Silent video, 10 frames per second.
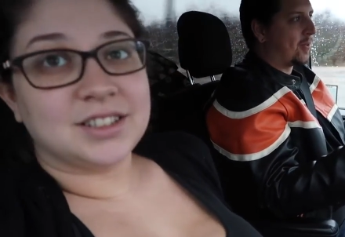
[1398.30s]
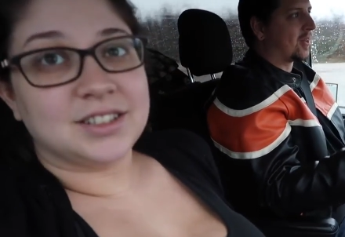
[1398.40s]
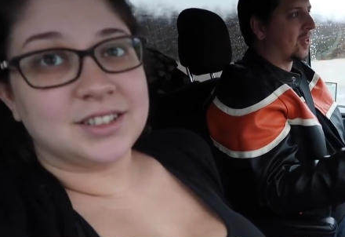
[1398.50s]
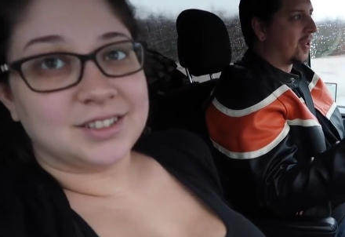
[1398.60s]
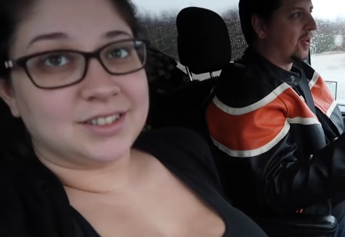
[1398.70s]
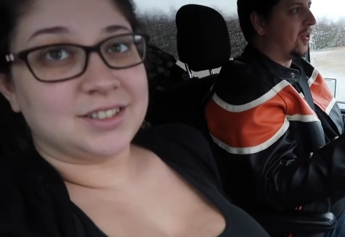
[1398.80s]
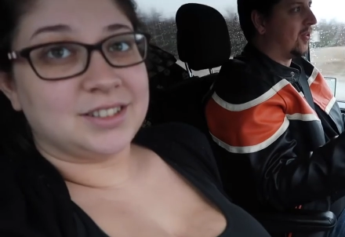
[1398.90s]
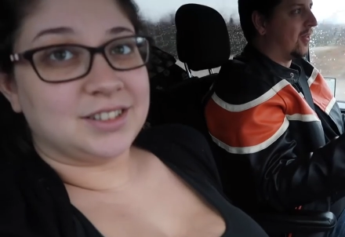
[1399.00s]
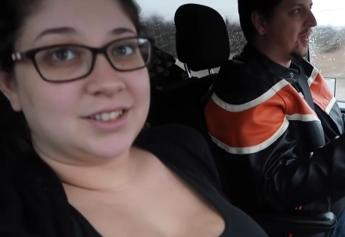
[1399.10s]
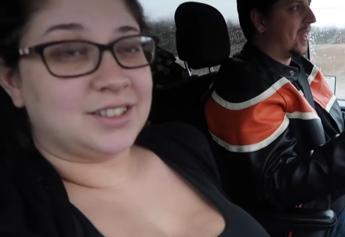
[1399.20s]
Speaker 1: I put the little
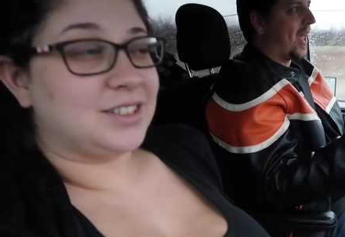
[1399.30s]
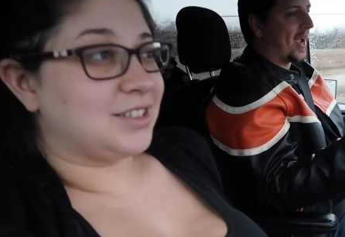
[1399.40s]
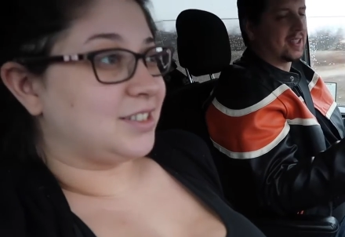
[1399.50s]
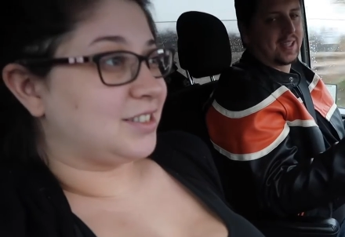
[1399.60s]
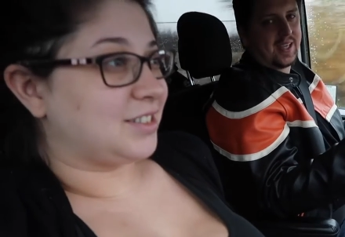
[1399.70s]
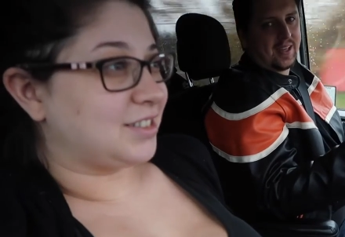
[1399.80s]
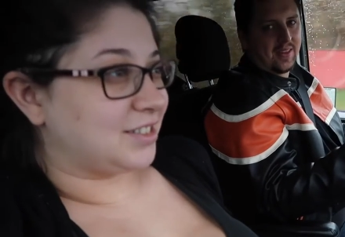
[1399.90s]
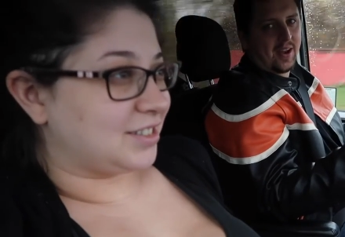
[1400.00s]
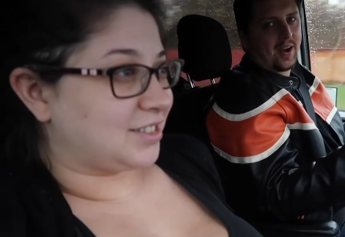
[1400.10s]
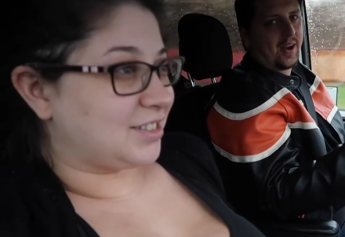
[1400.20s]
hex key
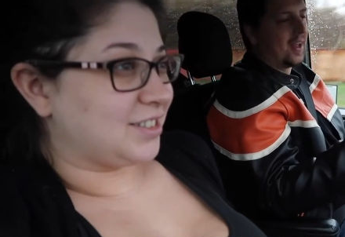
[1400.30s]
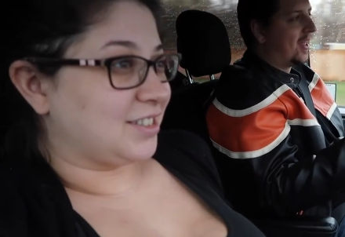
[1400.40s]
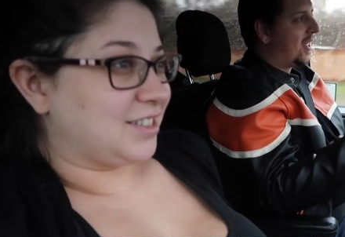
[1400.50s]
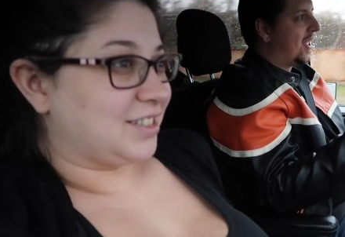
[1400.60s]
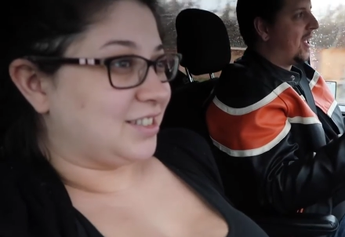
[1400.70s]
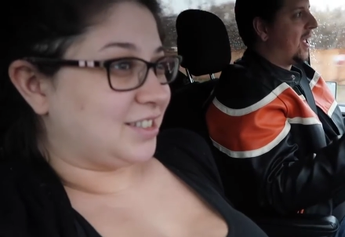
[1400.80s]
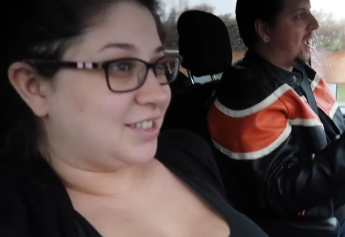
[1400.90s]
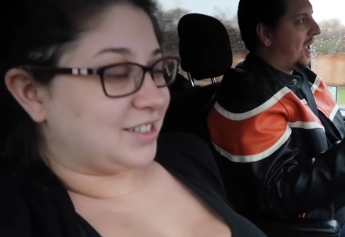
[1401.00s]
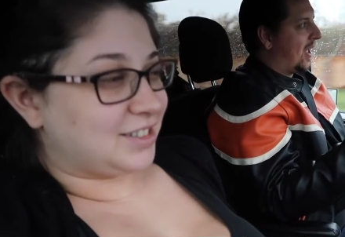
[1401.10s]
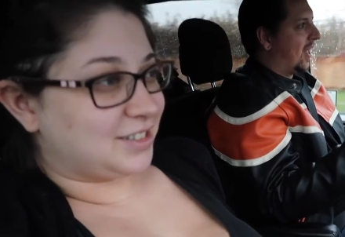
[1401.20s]
in there,
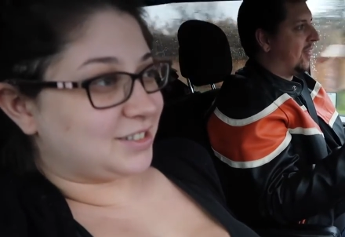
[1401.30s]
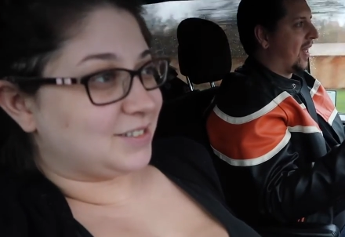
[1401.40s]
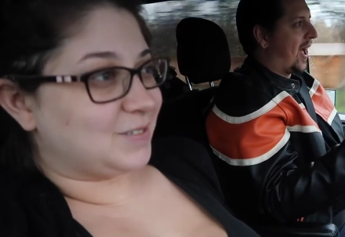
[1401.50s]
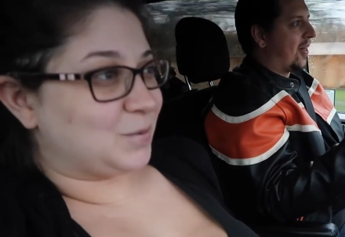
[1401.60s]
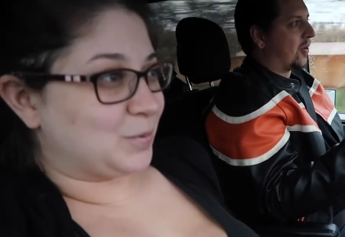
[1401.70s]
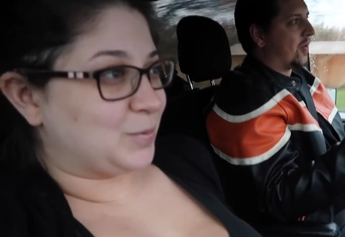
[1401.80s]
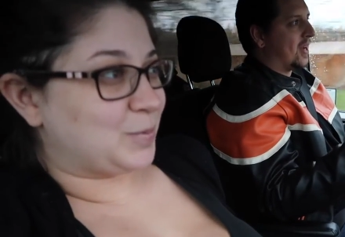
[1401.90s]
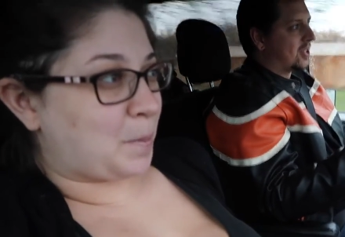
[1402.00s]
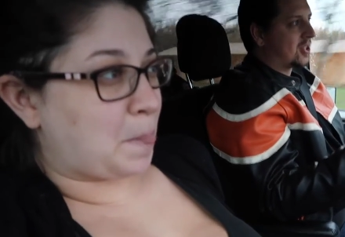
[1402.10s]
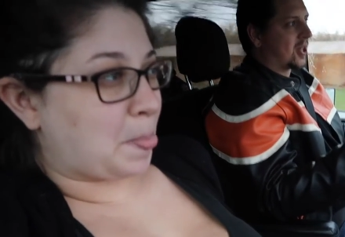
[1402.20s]
the Allen
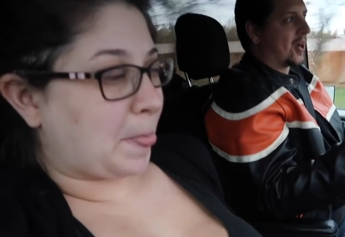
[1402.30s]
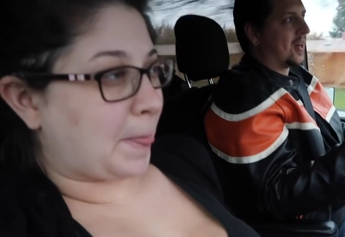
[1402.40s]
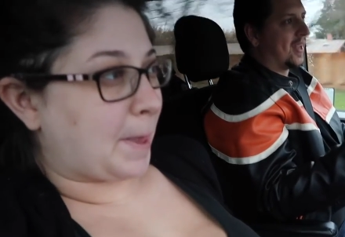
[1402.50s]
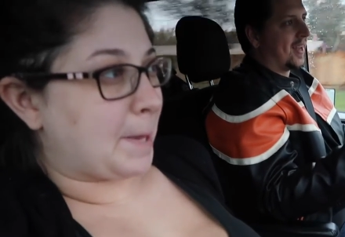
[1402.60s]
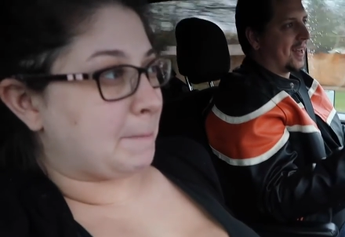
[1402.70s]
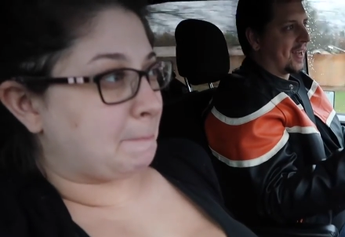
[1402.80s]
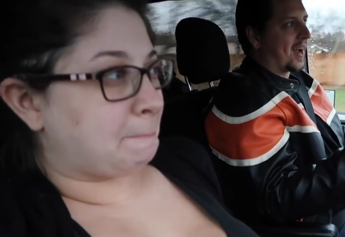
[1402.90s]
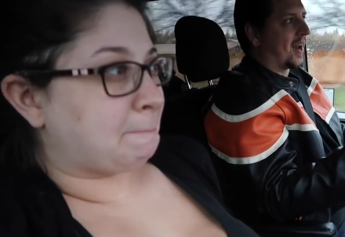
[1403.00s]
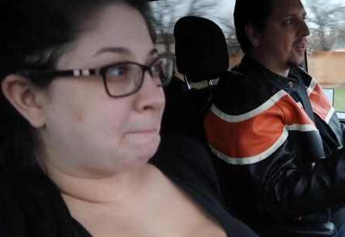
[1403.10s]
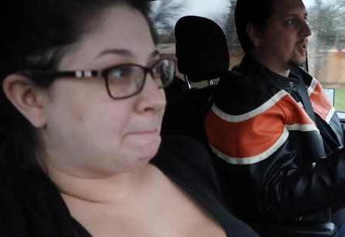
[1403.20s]
wrench, turned it and
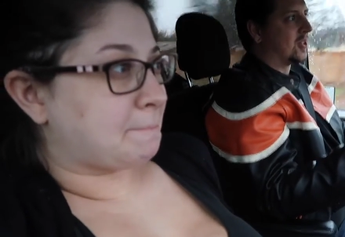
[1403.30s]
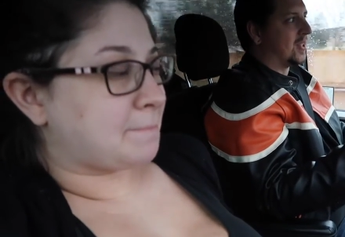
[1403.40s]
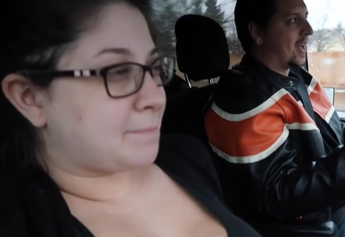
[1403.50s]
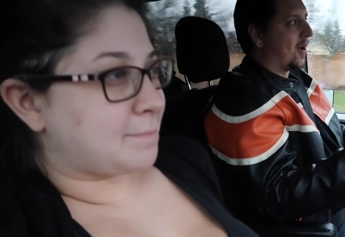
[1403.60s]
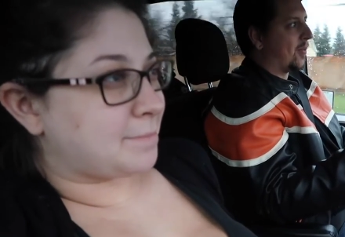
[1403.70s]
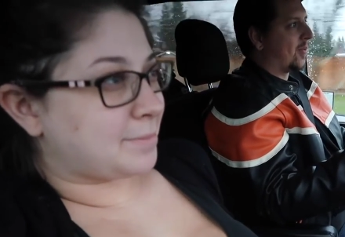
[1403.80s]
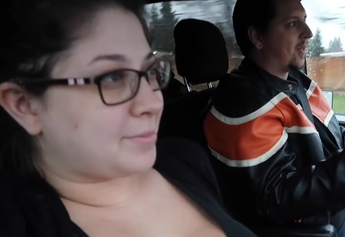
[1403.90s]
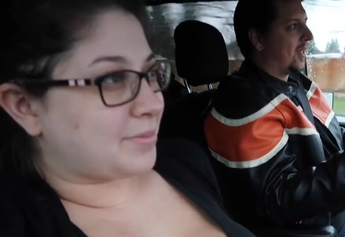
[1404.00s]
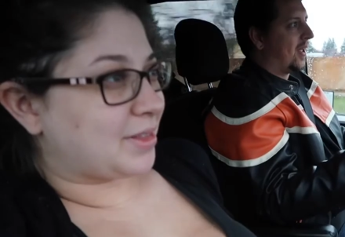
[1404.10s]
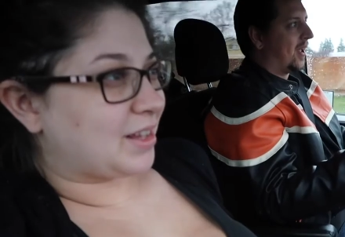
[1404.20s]
got it loosened up
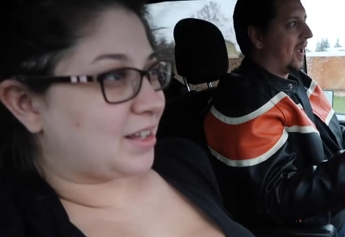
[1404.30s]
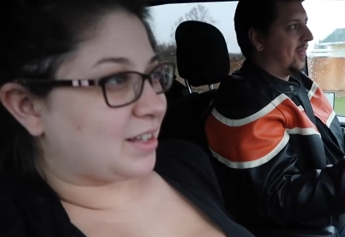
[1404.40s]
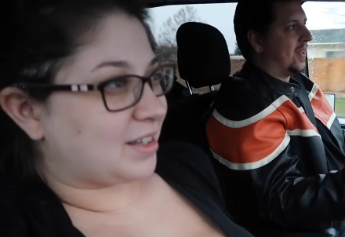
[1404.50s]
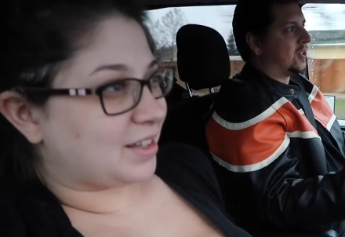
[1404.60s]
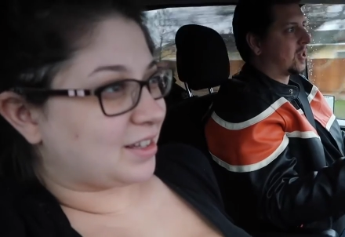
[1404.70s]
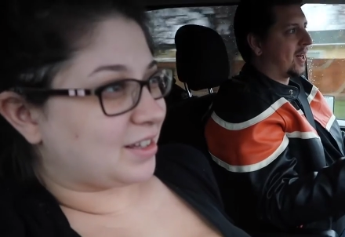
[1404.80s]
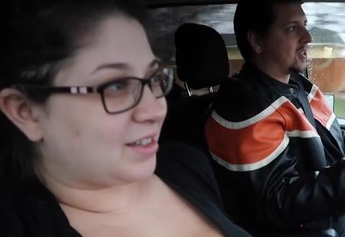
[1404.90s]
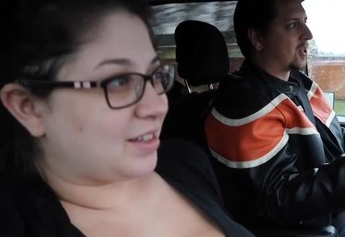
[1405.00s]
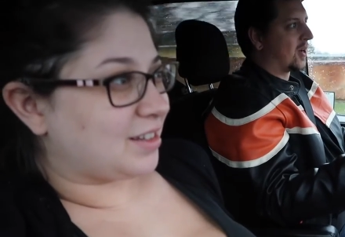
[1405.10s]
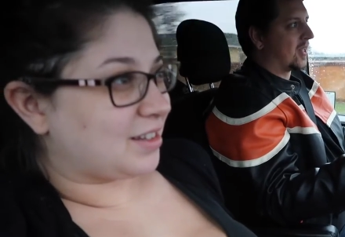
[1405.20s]
and then tried
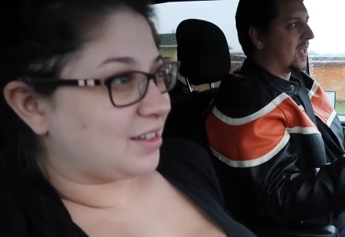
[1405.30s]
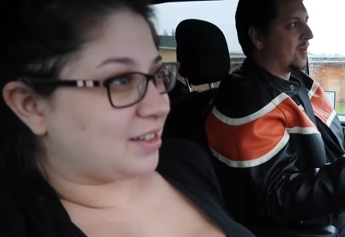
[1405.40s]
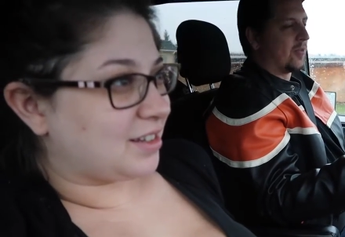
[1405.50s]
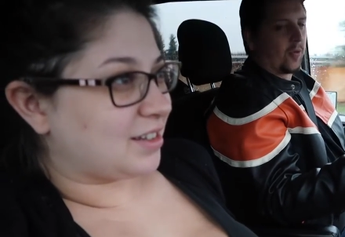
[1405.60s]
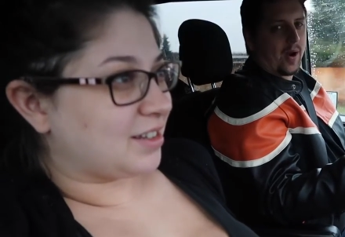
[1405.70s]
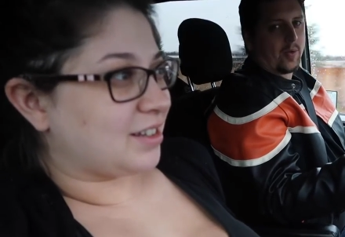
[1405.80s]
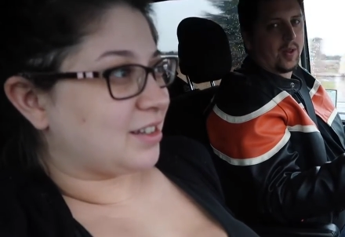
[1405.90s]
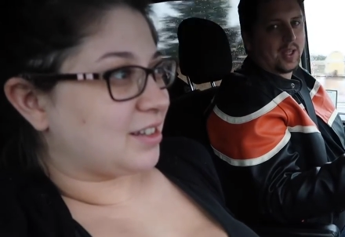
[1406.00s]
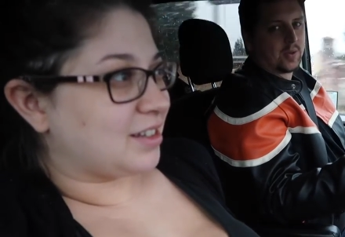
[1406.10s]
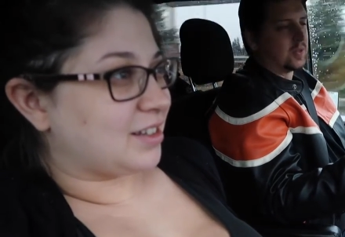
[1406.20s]
to start it again before I
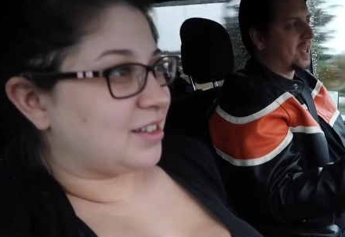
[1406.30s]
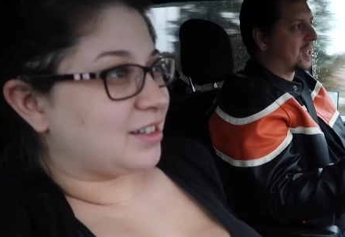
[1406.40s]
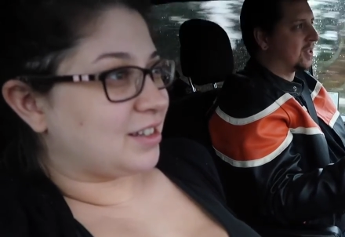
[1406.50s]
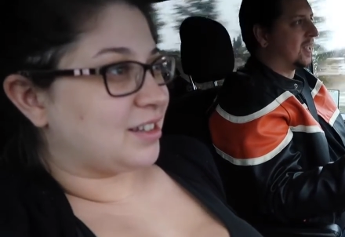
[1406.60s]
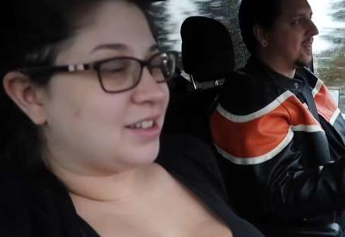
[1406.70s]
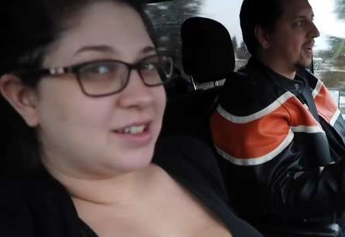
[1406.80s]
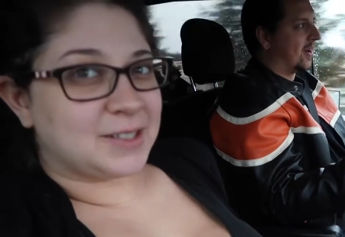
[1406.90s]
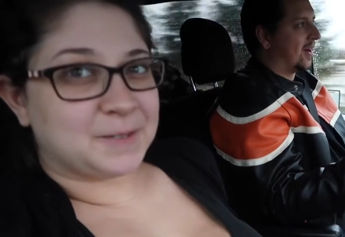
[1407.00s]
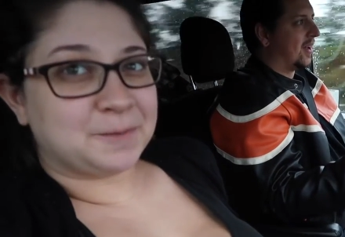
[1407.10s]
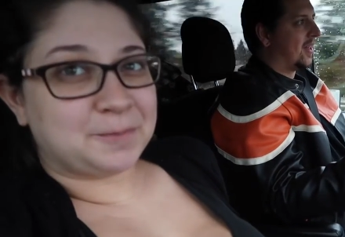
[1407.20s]
realized what was actually in there.